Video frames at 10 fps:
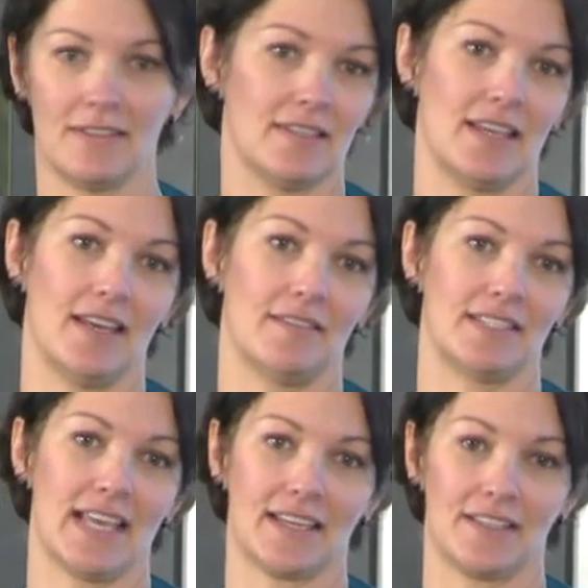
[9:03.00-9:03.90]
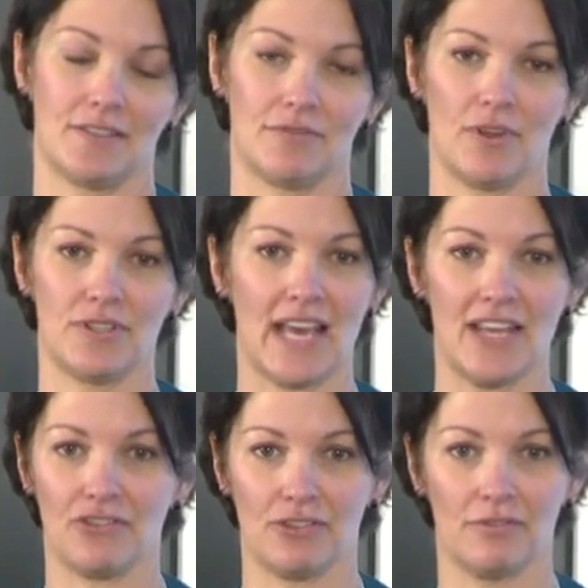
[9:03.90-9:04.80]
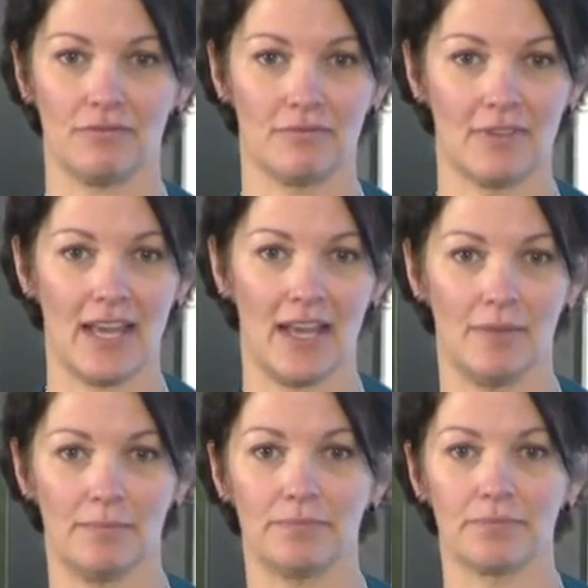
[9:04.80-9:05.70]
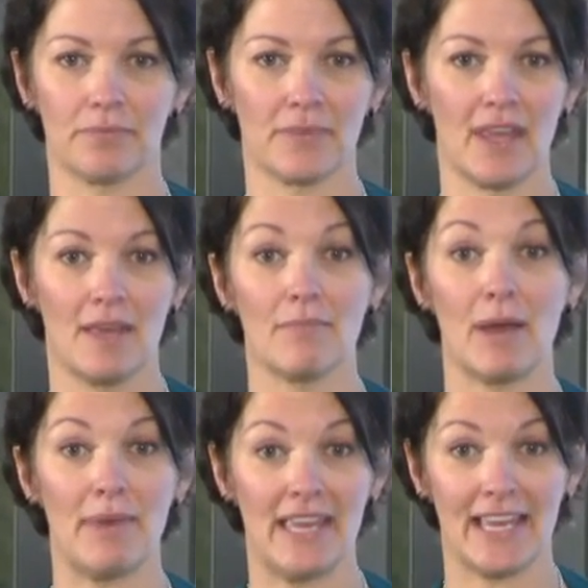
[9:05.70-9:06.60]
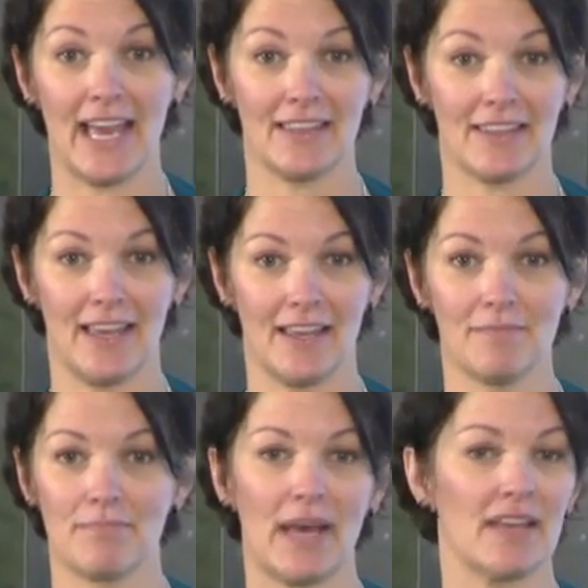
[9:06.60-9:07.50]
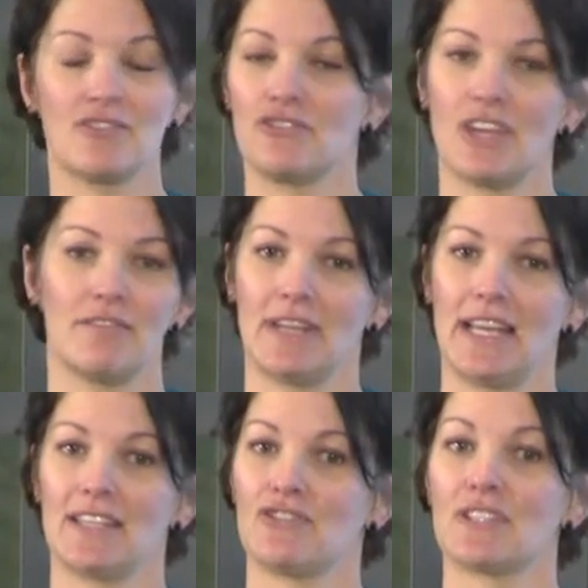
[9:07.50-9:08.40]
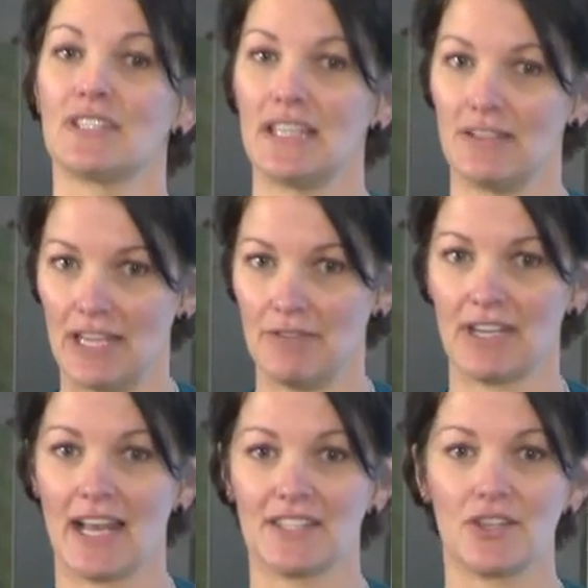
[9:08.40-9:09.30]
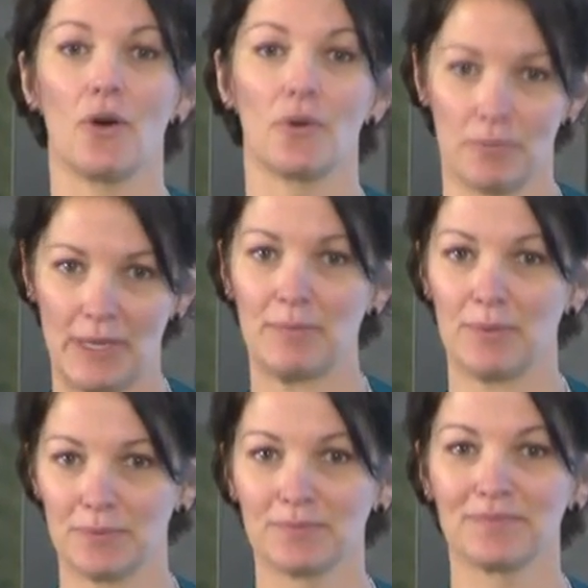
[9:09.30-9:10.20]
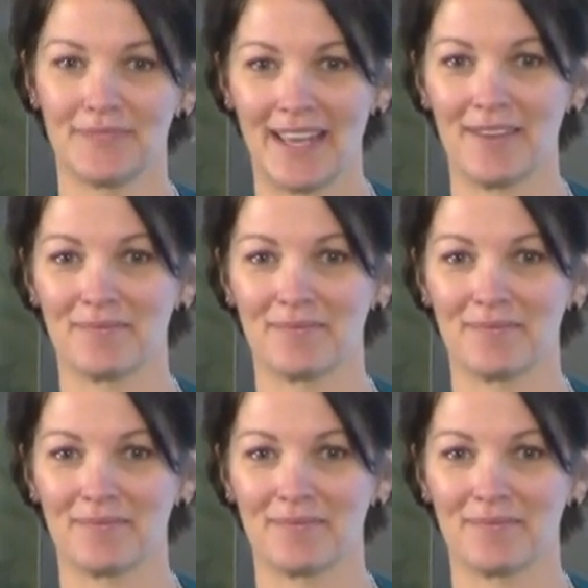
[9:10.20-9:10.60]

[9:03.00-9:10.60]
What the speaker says: their second rotation by being out there. But generally it's just in regards to older people, yeah.